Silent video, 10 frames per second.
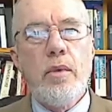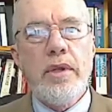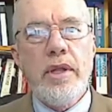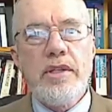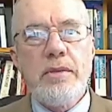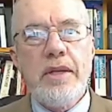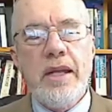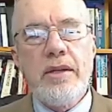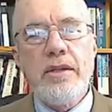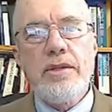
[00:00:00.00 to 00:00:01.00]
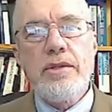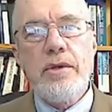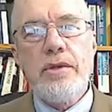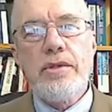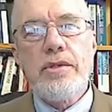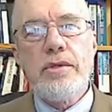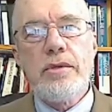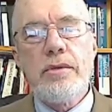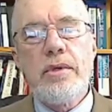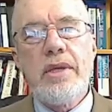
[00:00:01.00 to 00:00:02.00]
what needs to be done to the soils
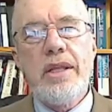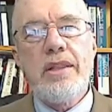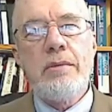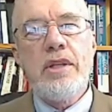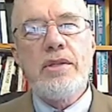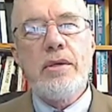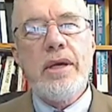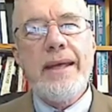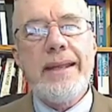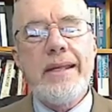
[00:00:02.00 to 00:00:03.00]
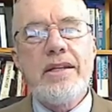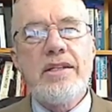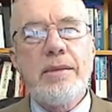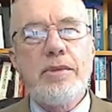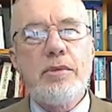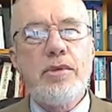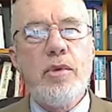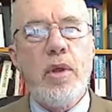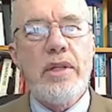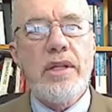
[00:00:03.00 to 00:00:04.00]
to get them into an acceptable
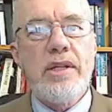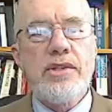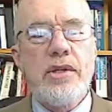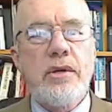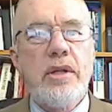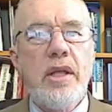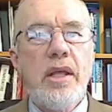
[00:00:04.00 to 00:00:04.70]
quality and so